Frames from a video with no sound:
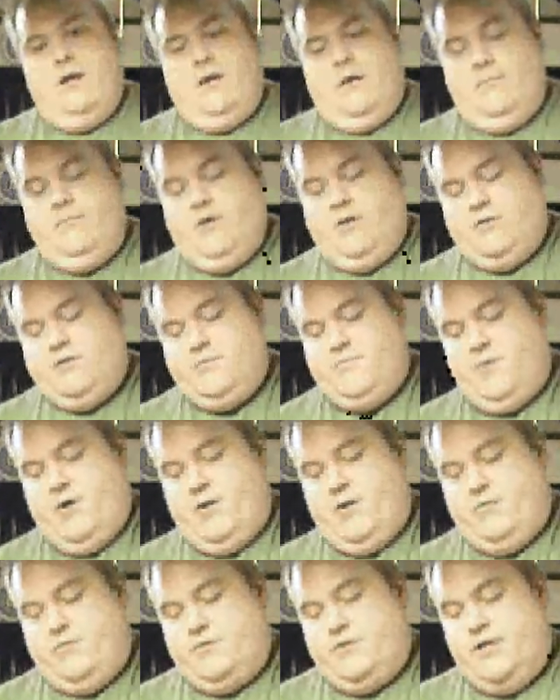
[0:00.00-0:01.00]
I'm going to
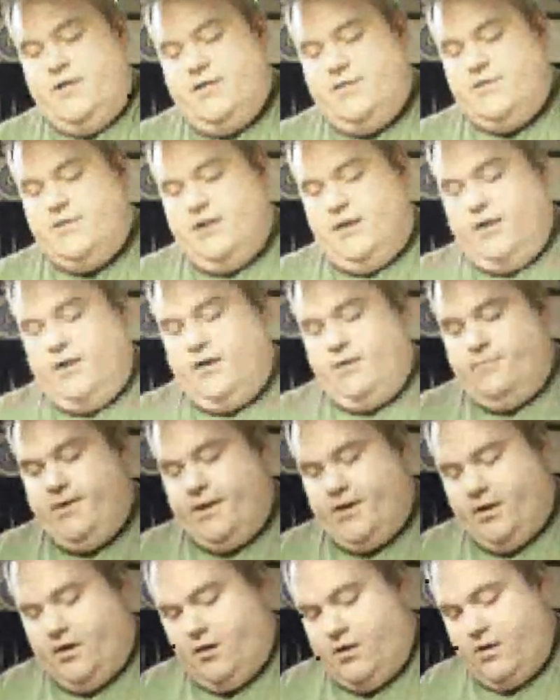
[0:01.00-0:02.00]
sprinkle just a little
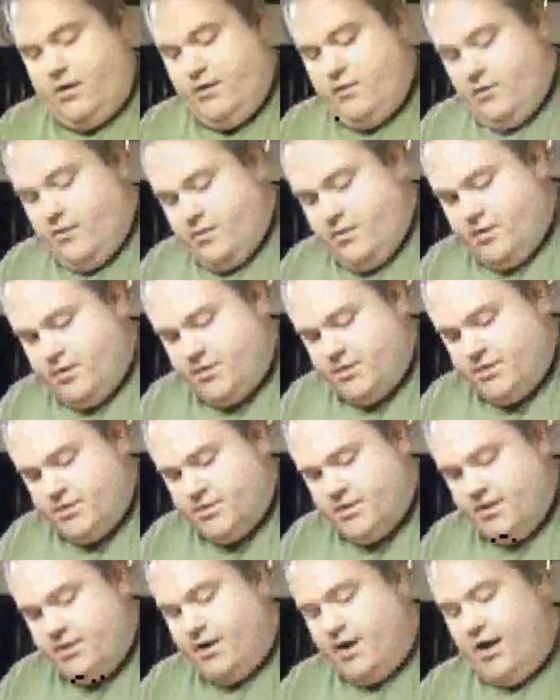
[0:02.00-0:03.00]
bit on,
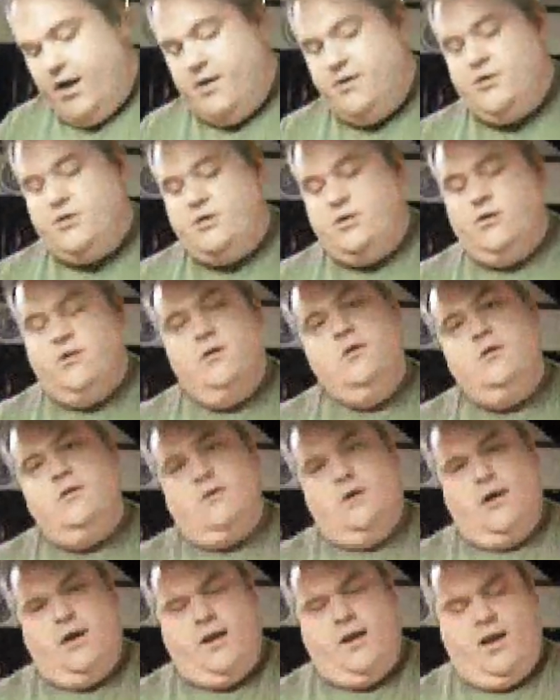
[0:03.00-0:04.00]
just a touch.
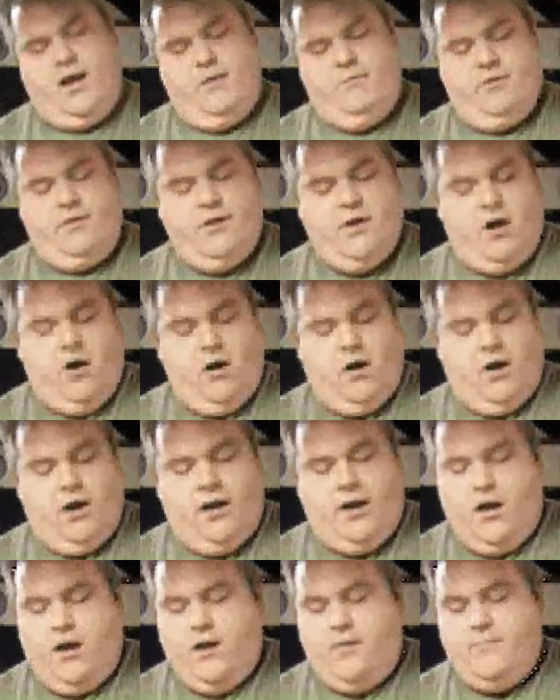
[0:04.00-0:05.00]
Kind of like with the
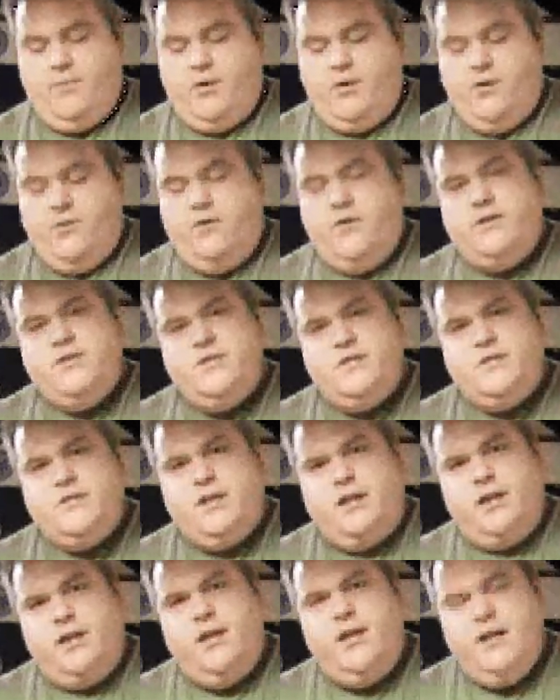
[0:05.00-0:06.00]
garlic, all I'm doing is
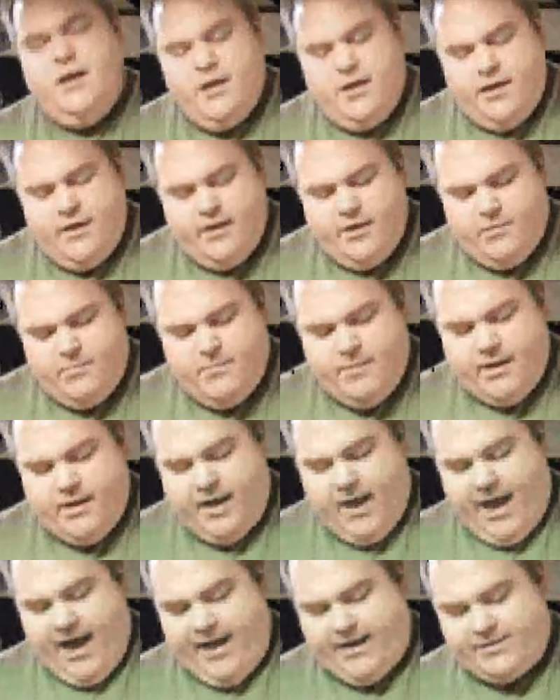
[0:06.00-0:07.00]
just a little
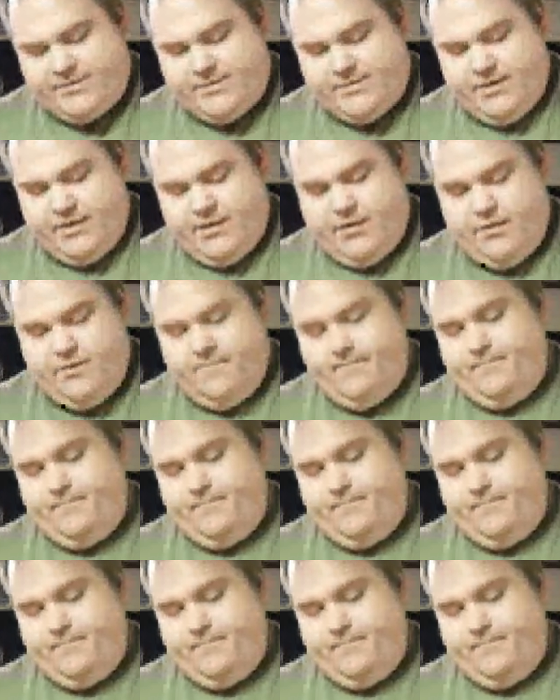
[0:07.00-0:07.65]
bit to accent it.